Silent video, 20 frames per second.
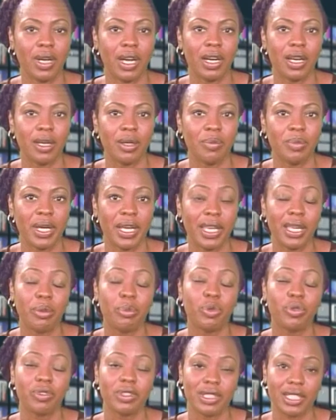Um, I am
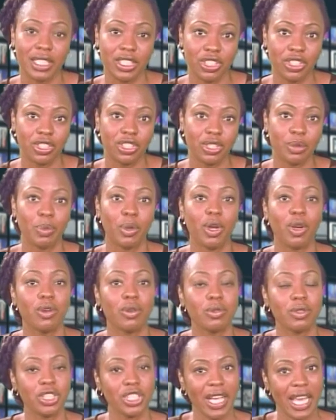a relationship
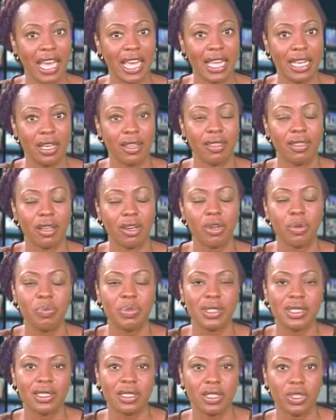coach and
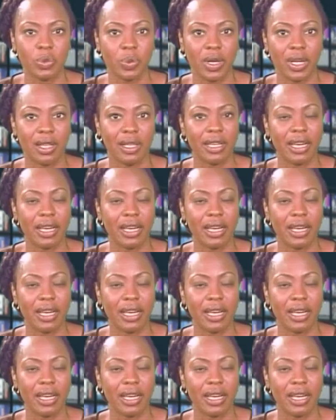therapist as well.